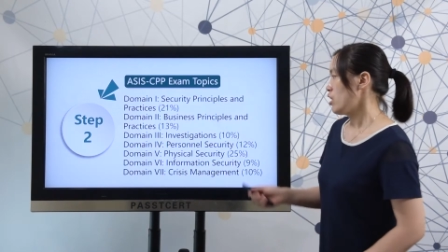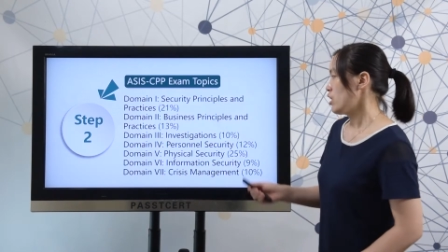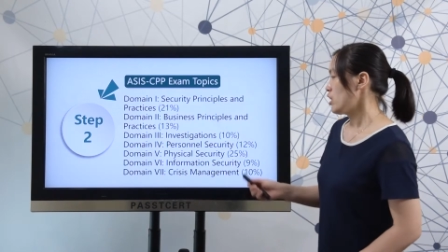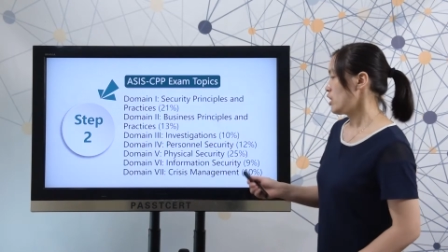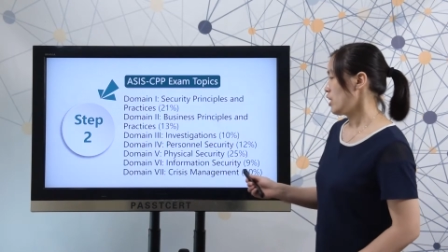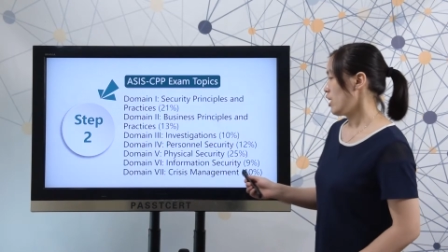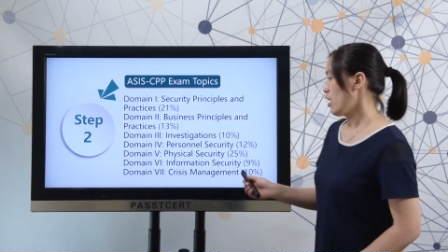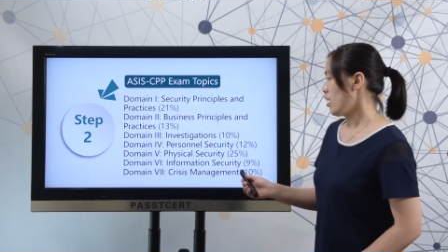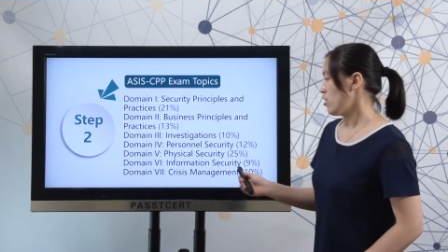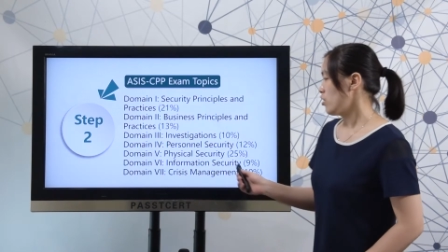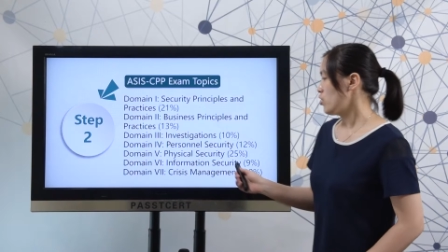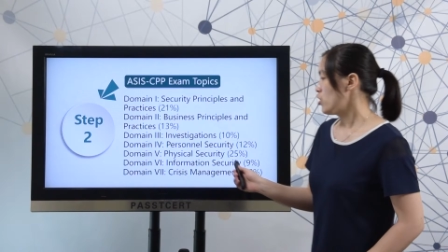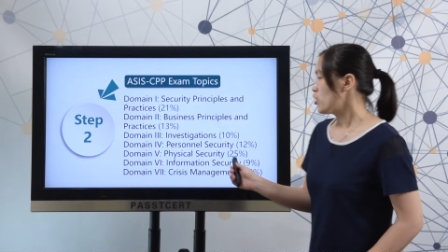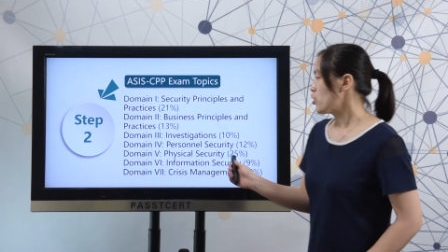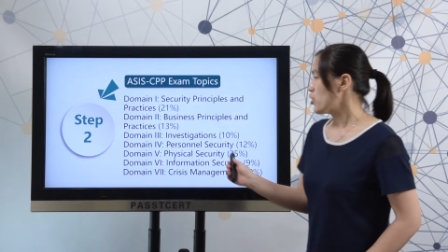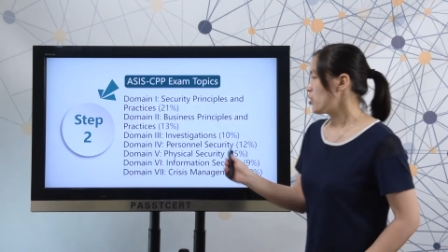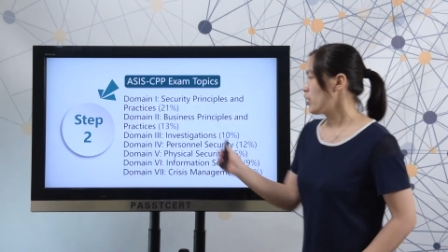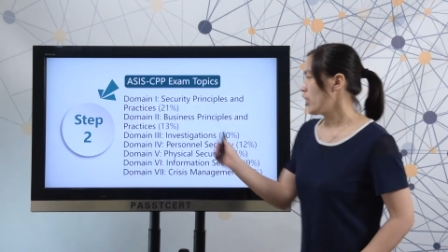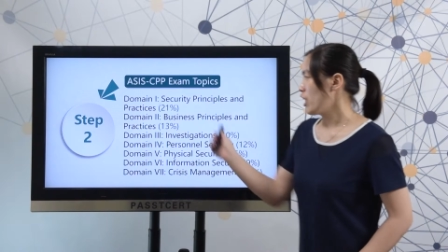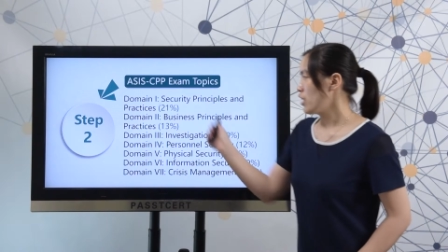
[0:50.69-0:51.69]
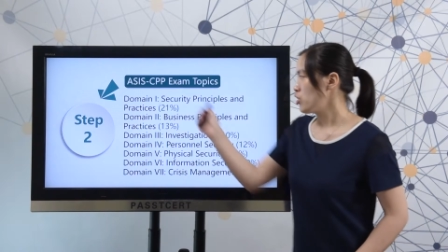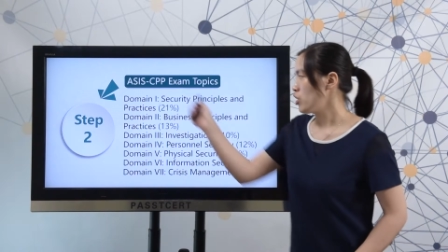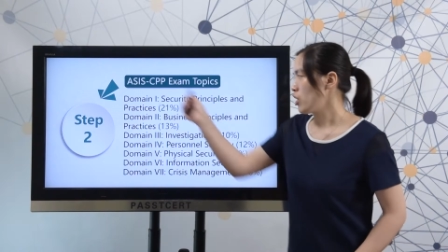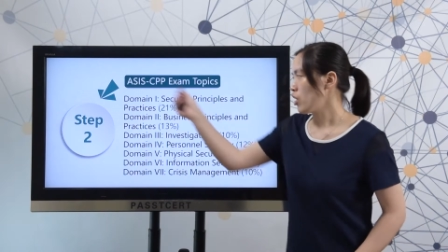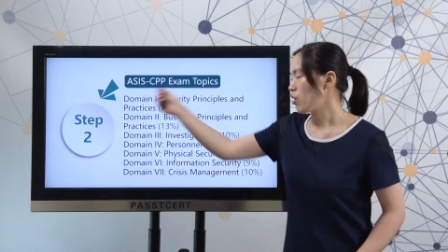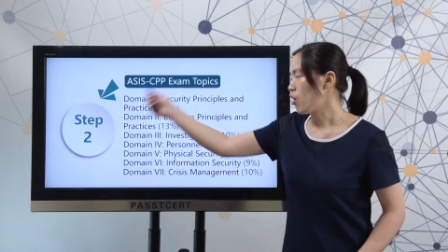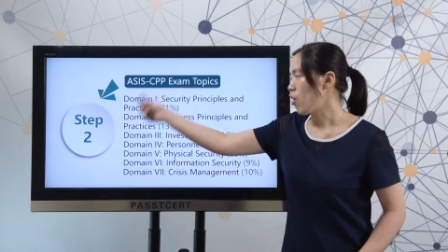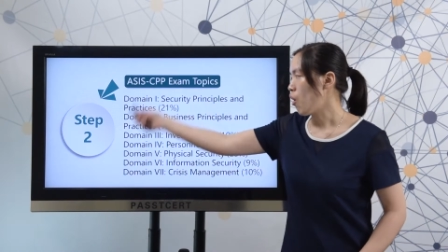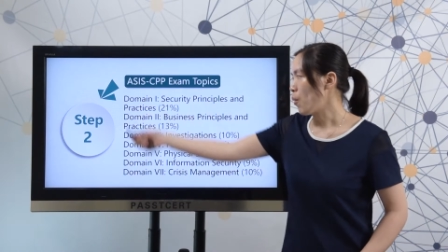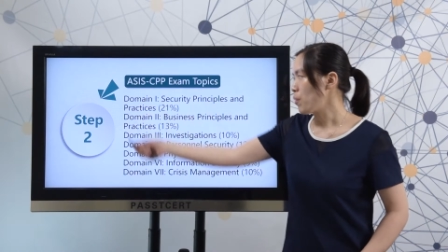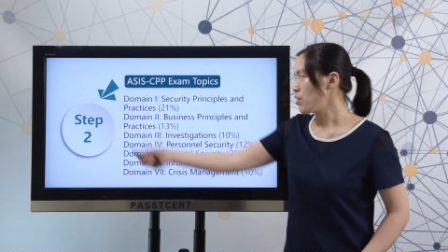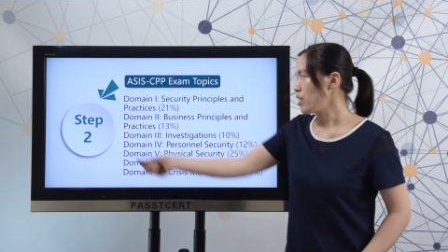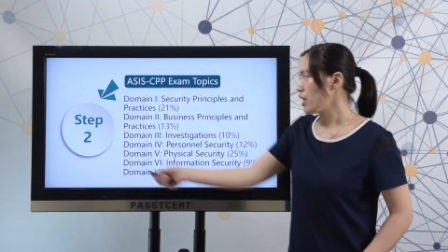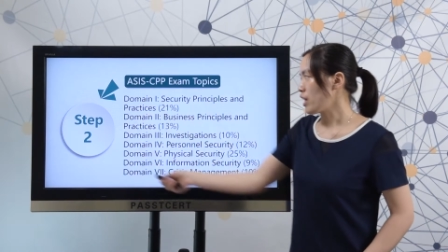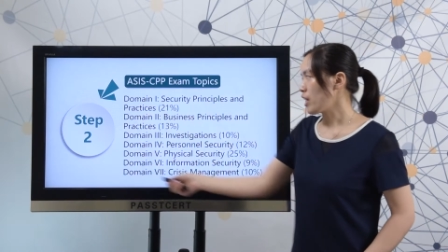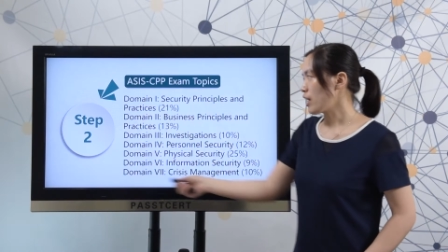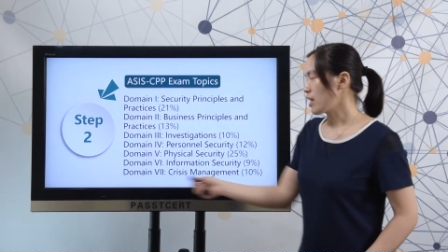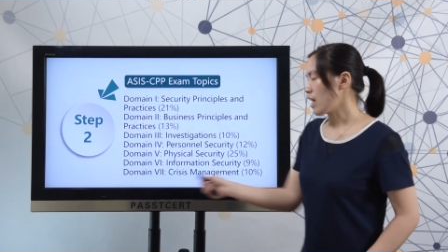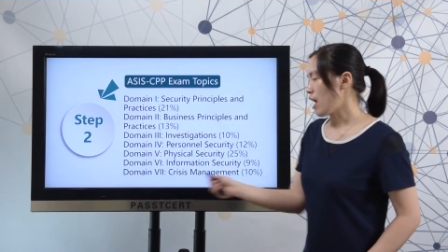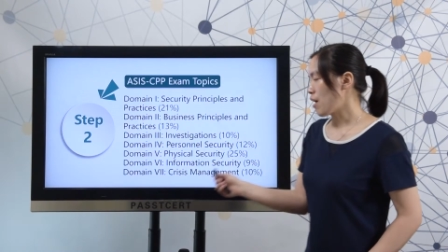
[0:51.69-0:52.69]
Here, you can check all
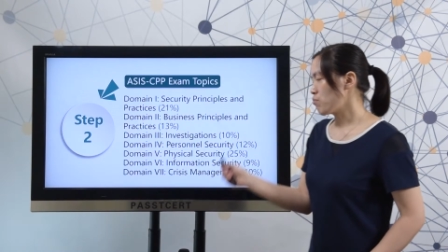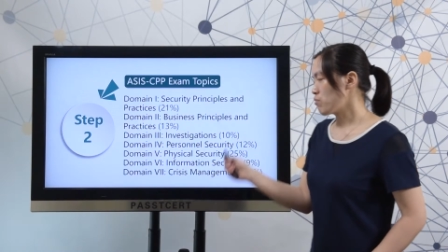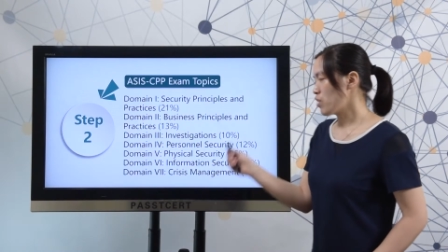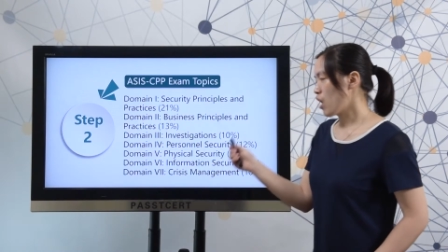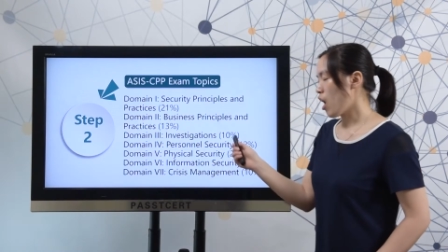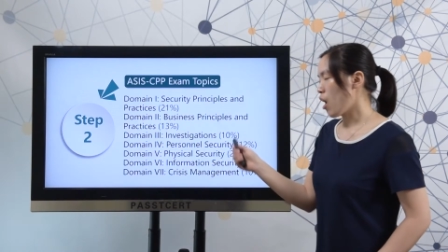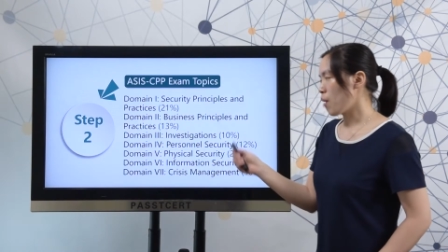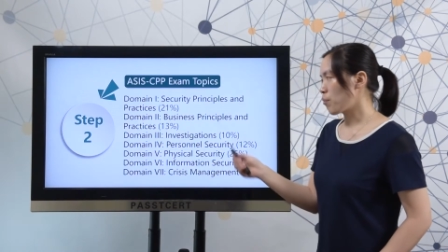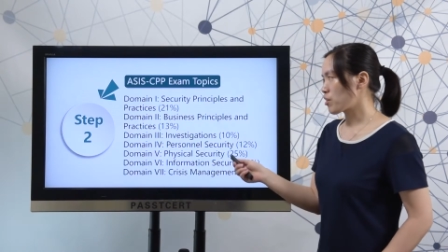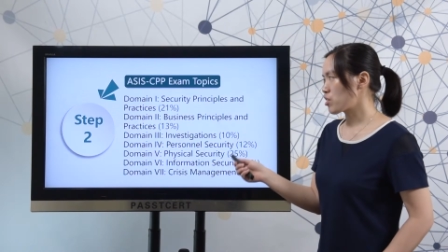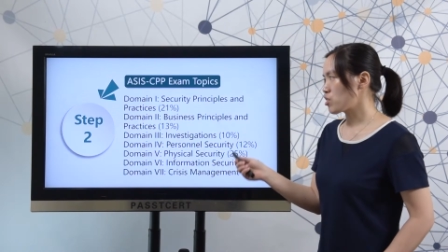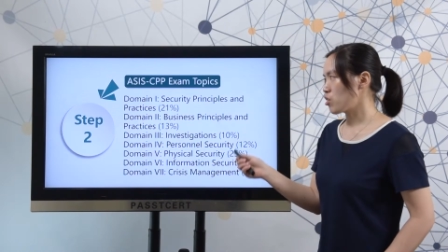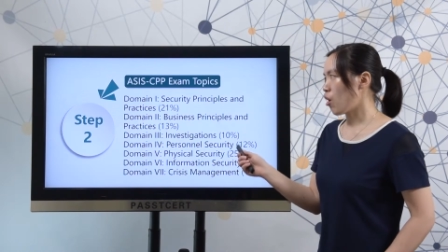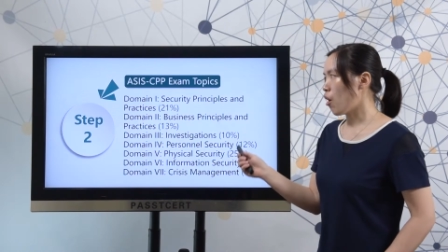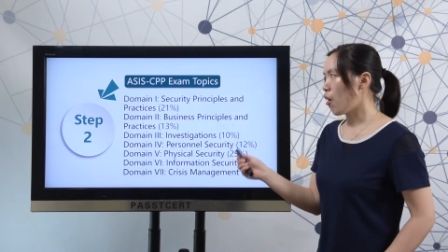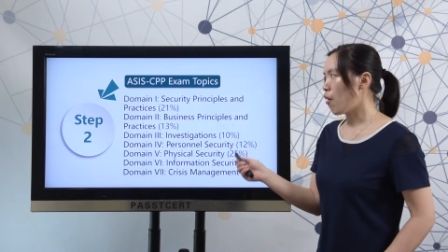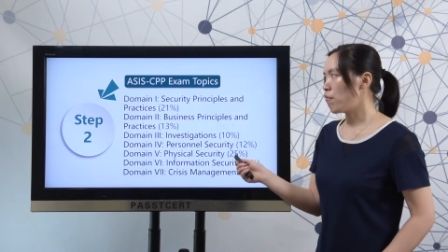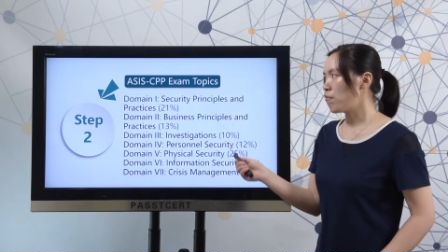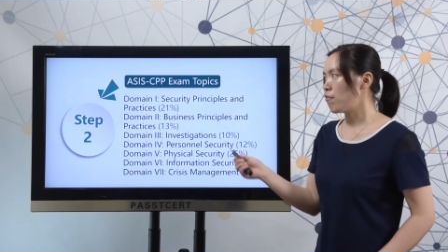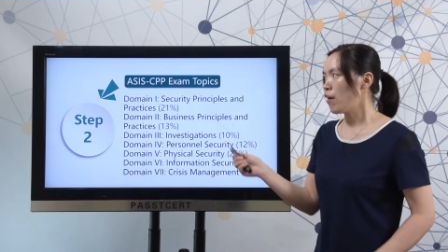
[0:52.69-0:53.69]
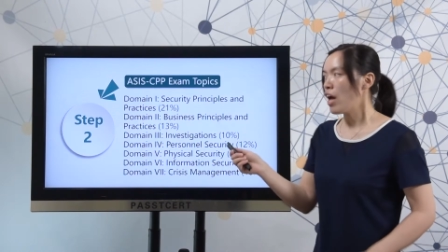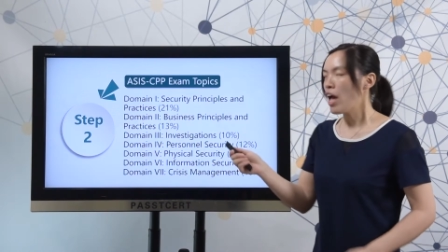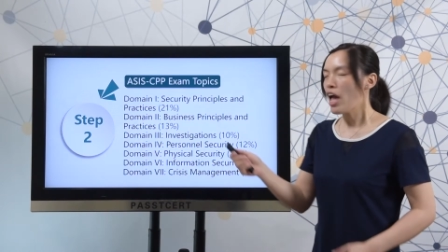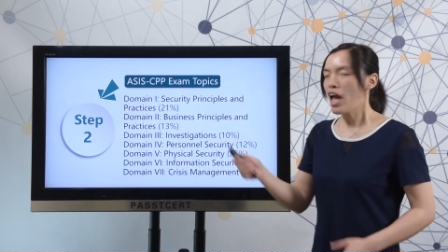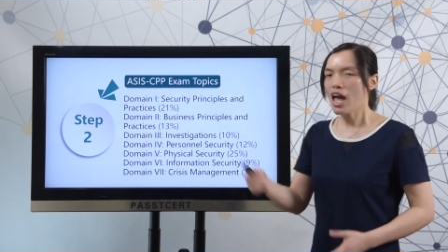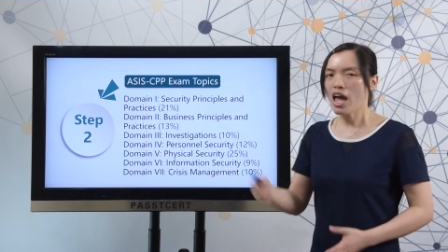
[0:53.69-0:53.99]
the exam topics of